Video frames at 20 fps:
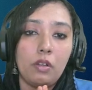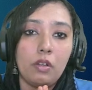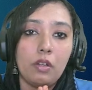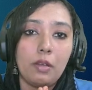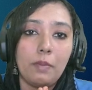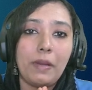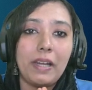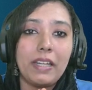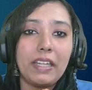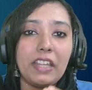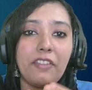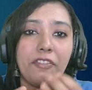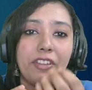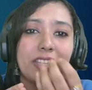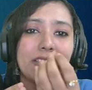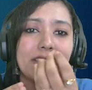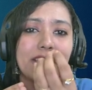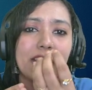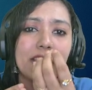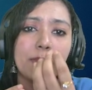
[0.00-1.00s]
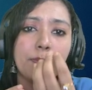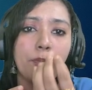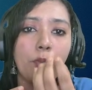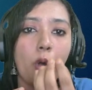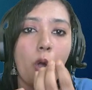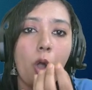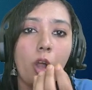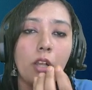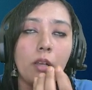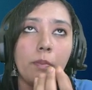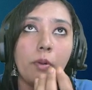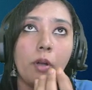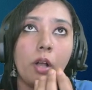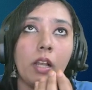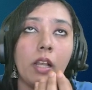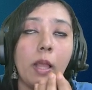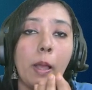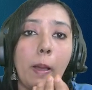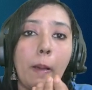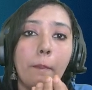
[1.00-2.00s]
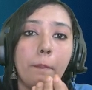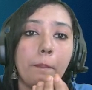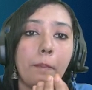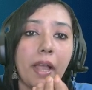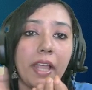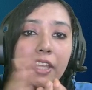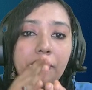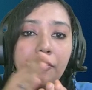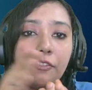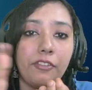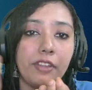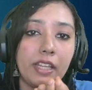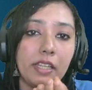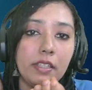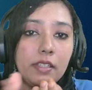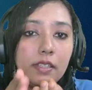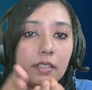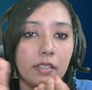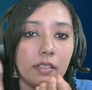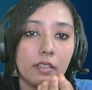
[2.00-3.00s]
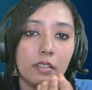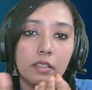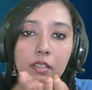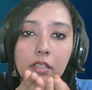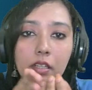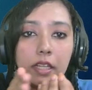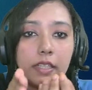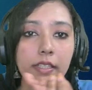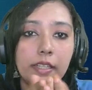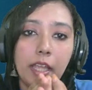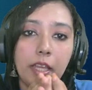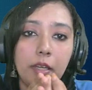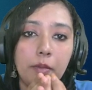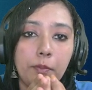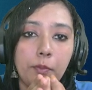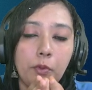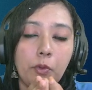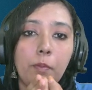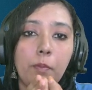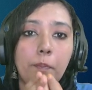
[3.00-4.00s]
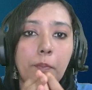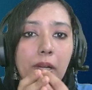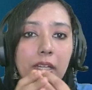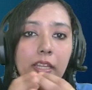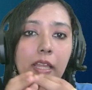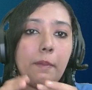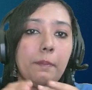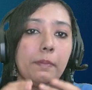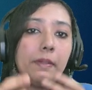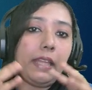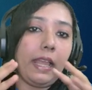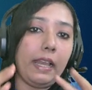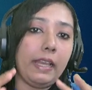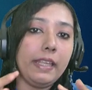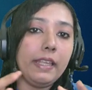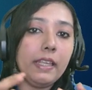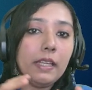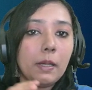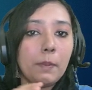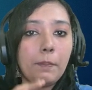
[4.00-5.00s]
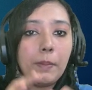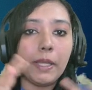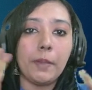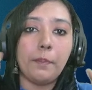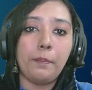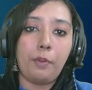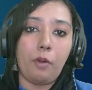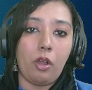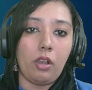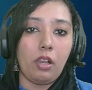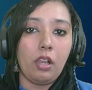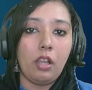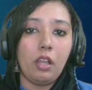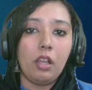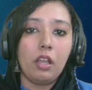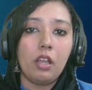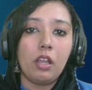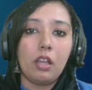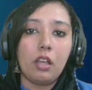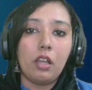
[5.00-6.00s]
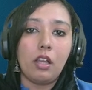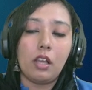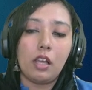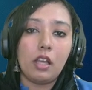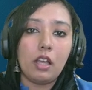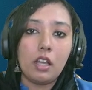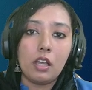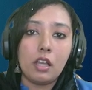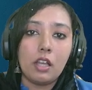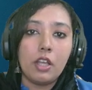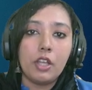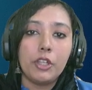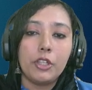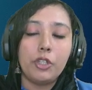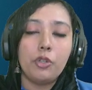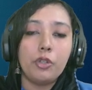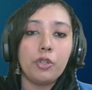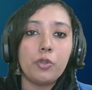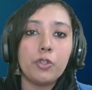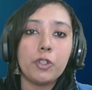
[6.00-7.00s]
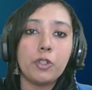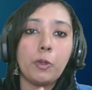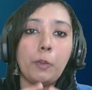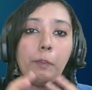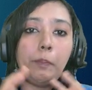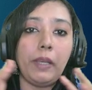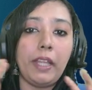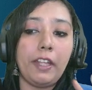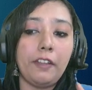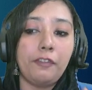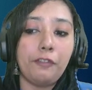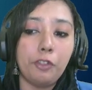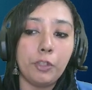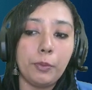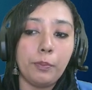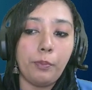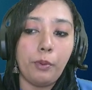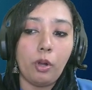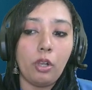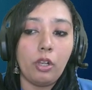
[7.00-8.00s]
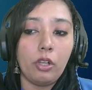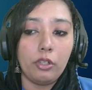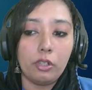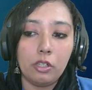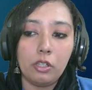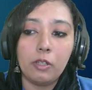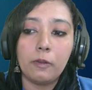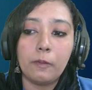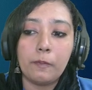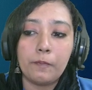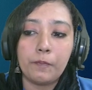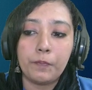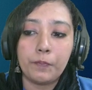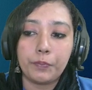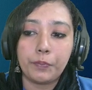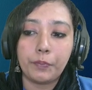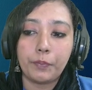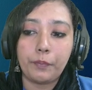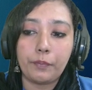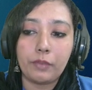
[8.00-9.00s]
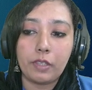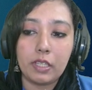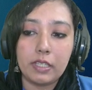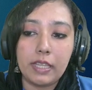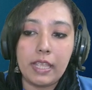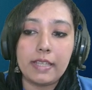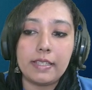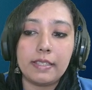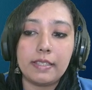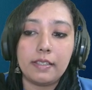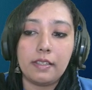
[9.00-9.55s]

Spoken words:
But if it is a small ball, by wind, it can move. But I am telling a big ball. You used to play football, no? Yes.